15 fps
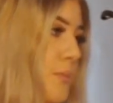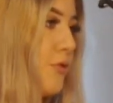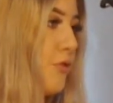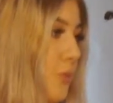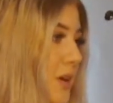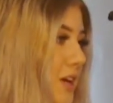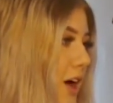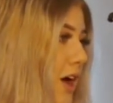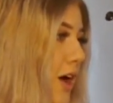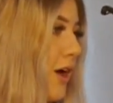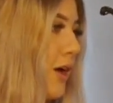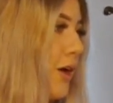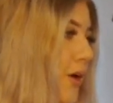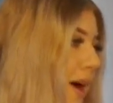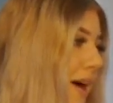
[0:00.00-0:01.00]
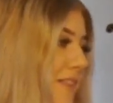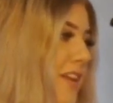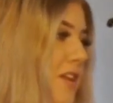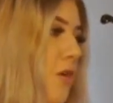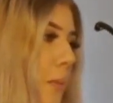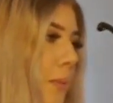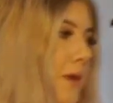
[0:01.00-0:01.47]
before we go and
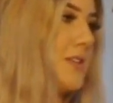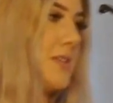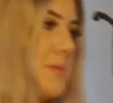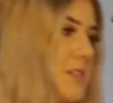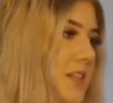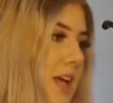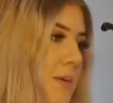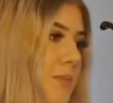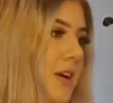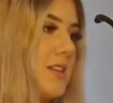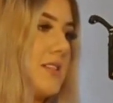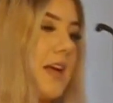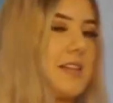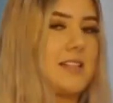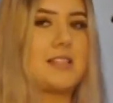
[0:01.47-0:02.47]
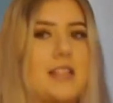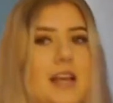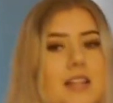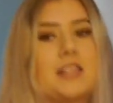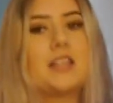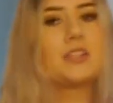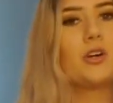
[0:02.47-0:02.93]
then not post them today because as I
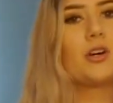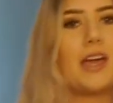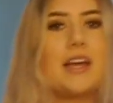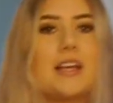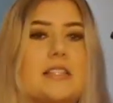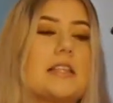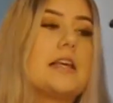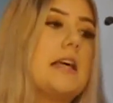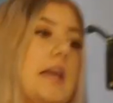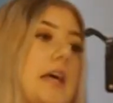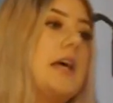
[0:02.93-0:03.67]
said, TikTok is